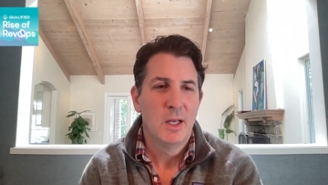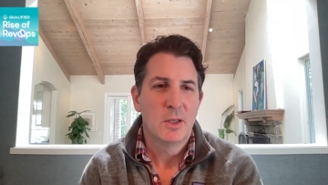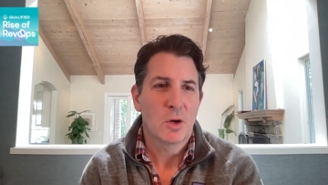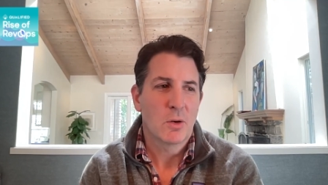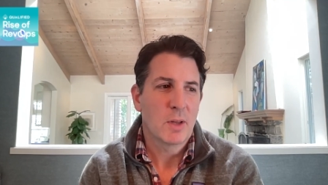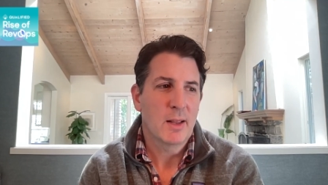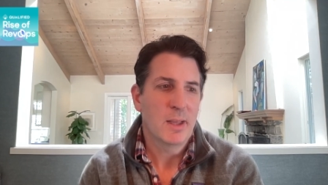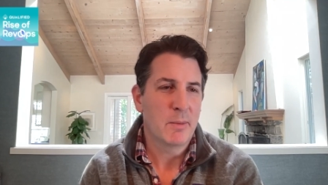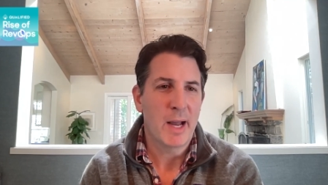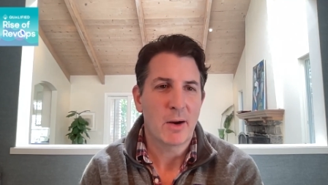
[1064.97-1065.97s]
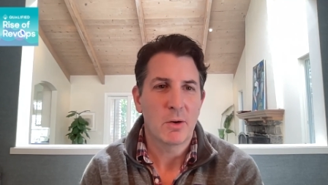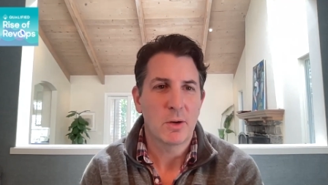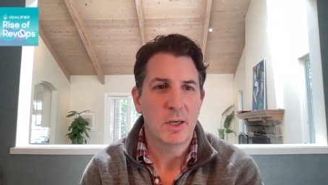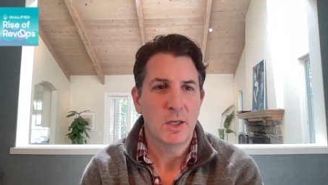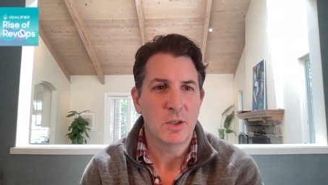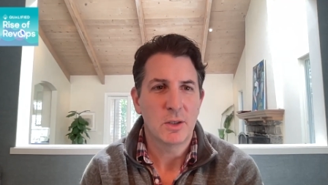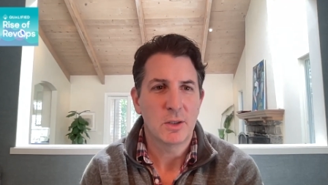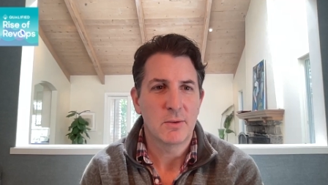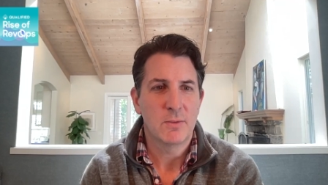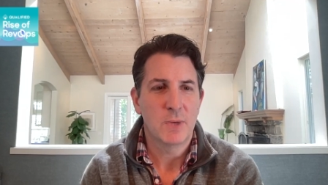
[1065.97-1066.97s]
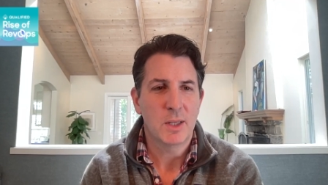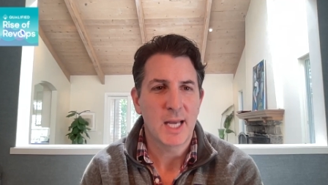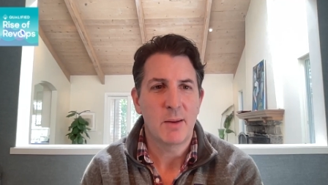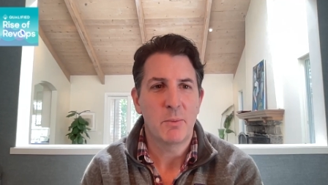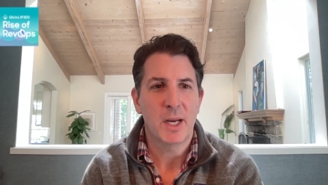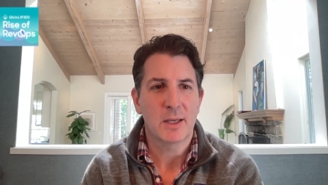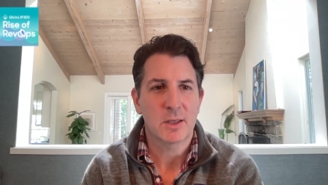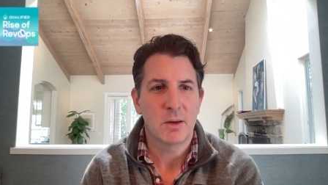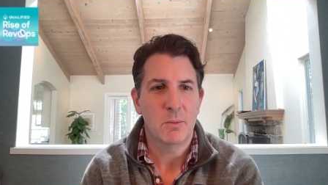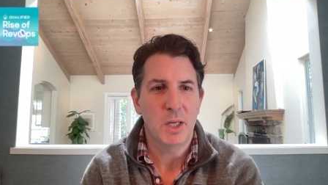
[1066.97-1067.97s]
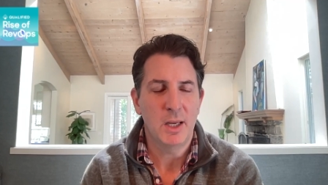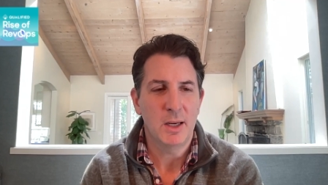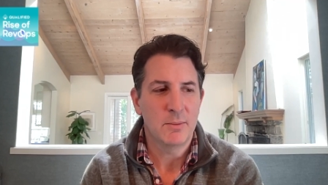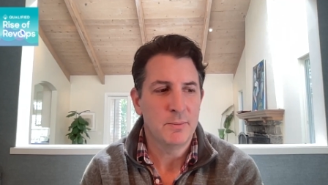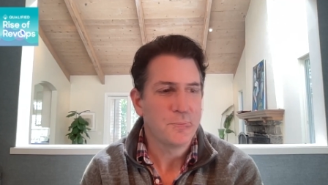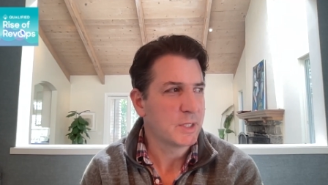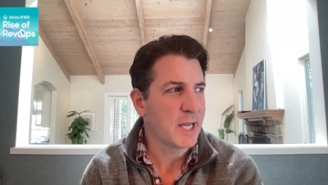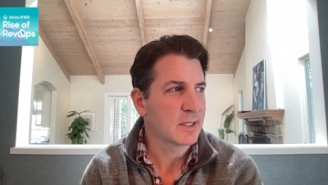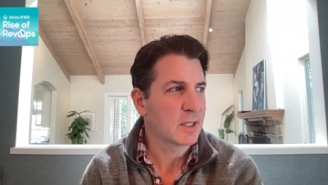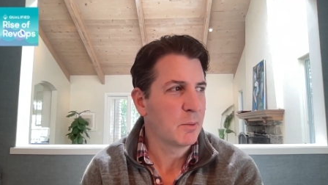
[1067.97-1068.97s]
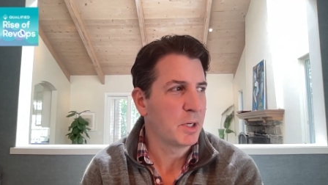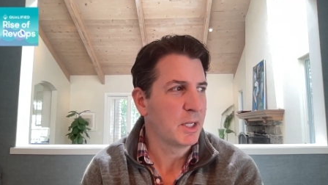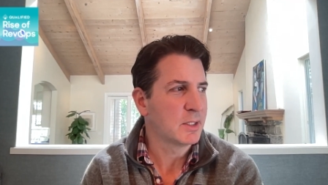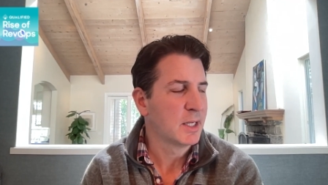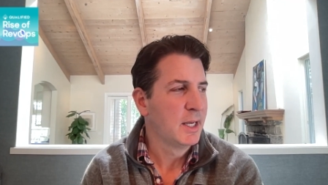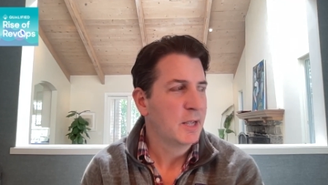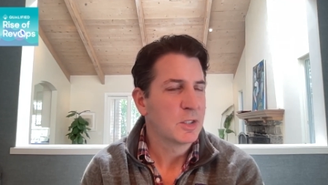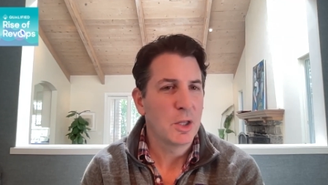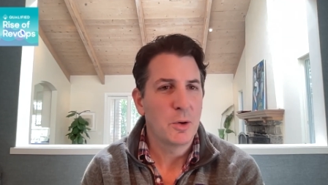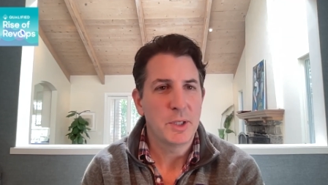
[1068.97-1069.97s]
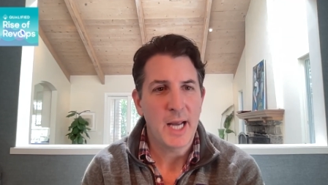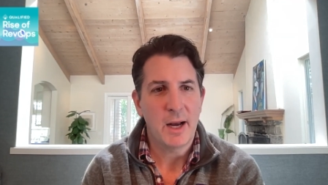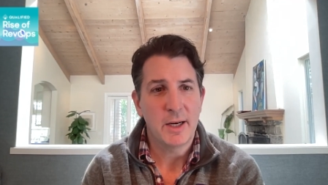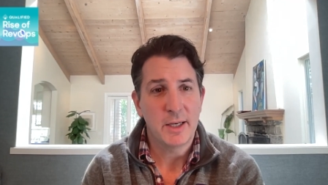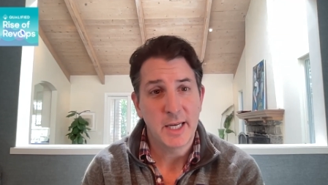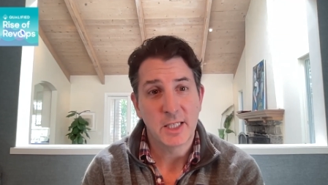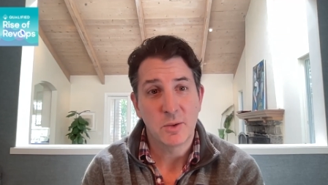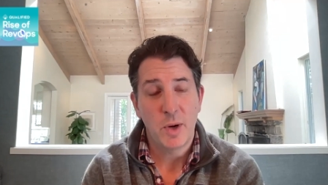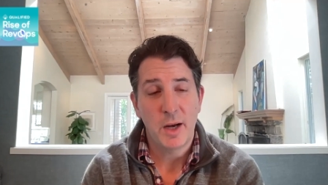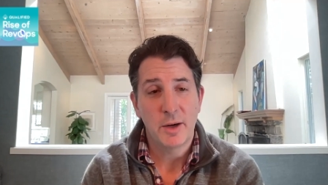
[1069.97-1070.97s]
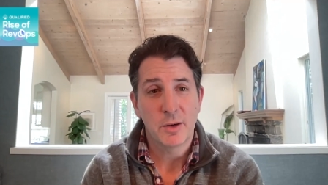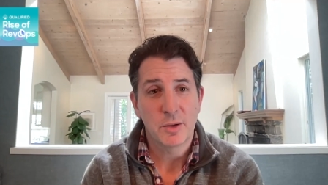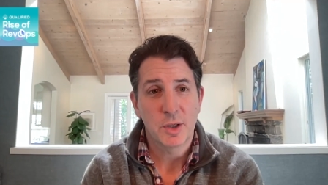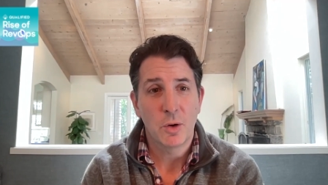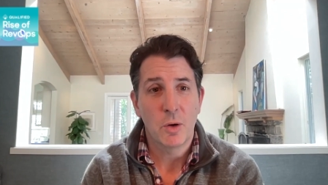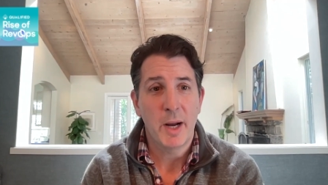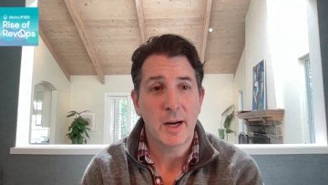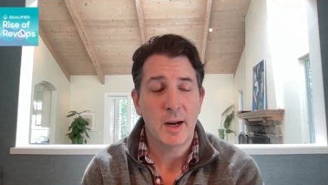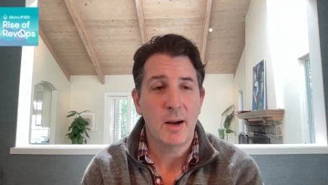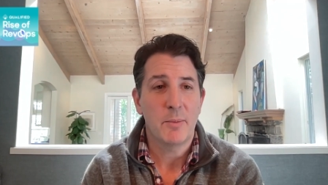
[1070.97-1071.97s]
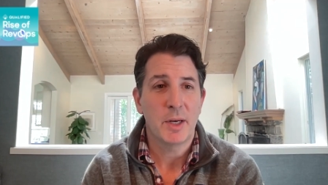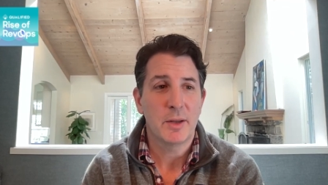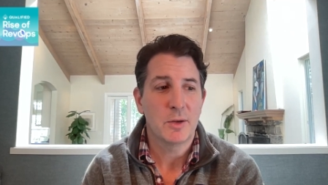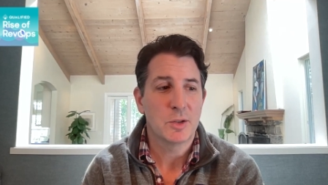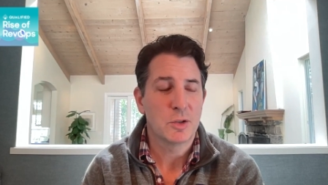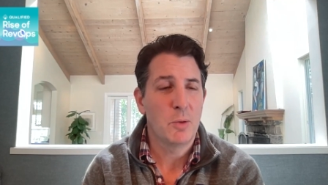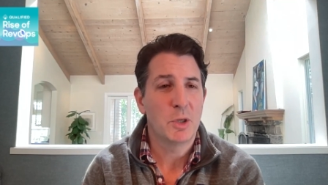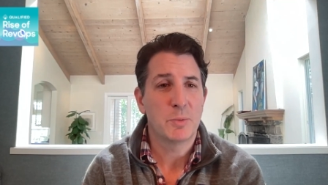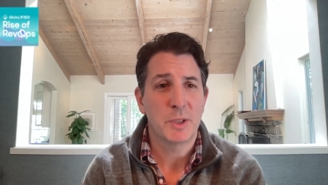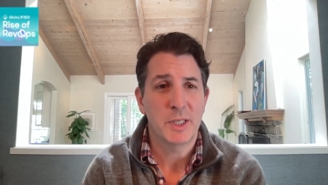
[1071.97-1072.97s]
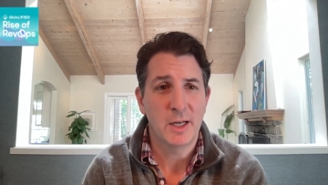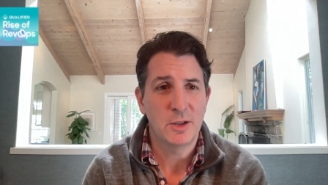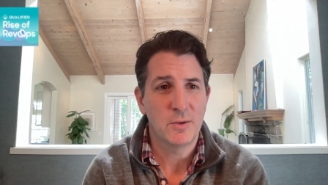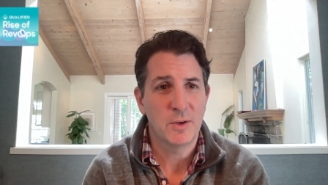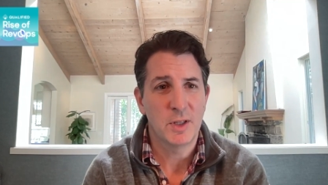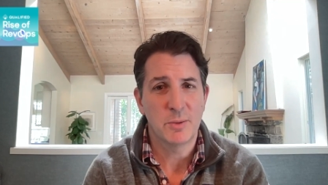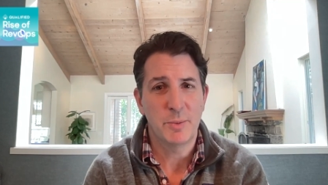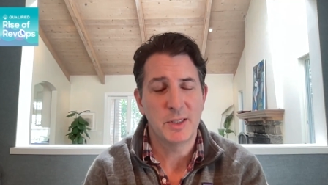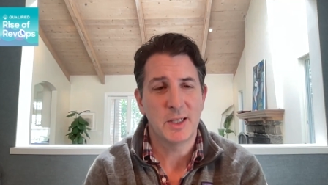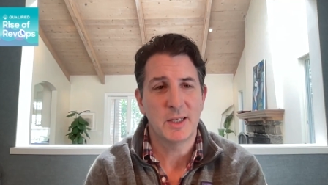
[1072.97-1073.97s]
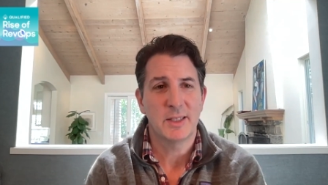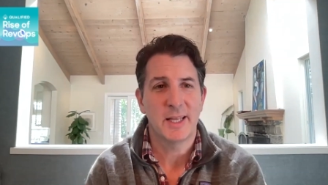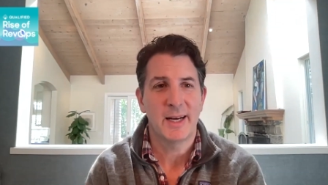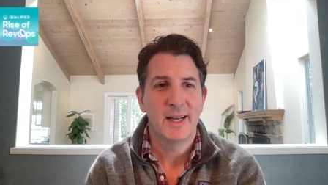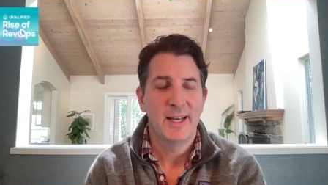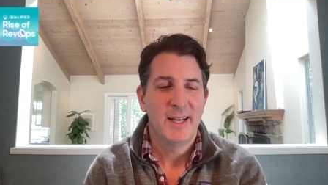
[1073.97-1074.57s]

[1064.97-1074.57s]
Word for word: certainly the macro conditions of what that impact is going to be. And with SaaS companies, you slow it down and it takes a while to, to grow back up. And there's so much potential for this business that